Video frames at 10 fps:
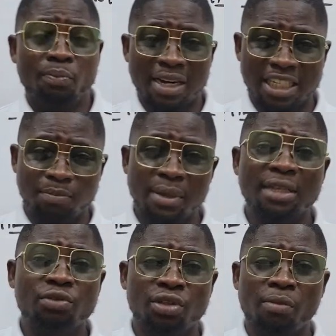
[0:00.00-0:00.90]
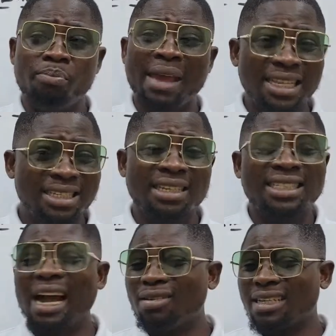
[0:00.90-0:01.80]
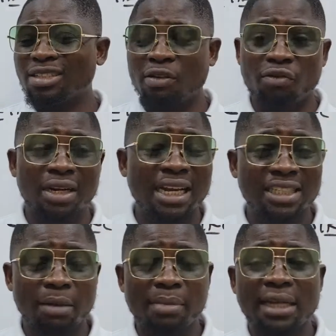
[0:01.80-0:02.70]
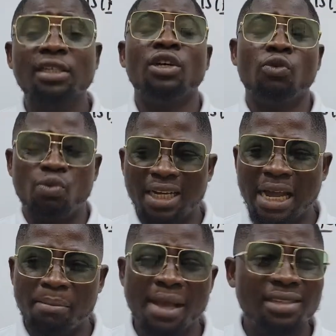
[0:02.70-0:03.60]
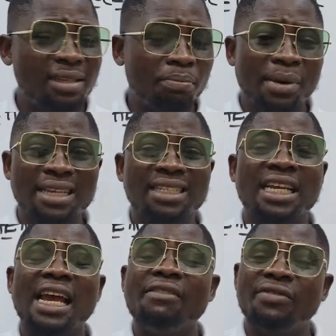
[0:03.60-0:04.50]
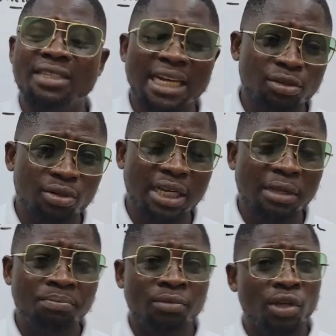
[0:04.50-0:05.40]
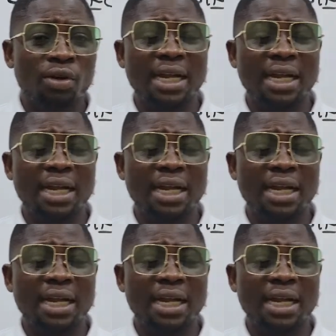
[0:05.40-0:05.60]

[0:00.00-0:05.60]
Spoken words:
Participate with your mates, thousands of other JAMBites, win amazing prizes every Saturday. All